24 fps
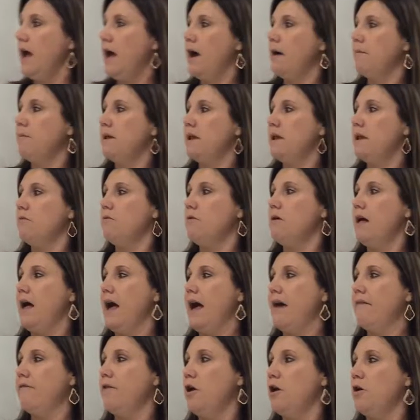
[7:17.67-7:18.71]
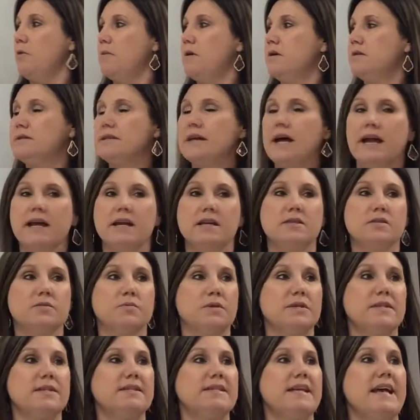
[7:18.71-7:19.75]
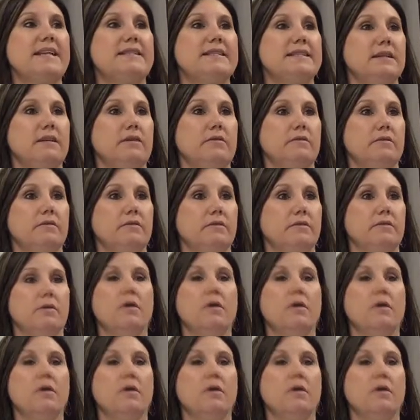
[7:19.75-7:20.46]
How many will have homozygous recessive?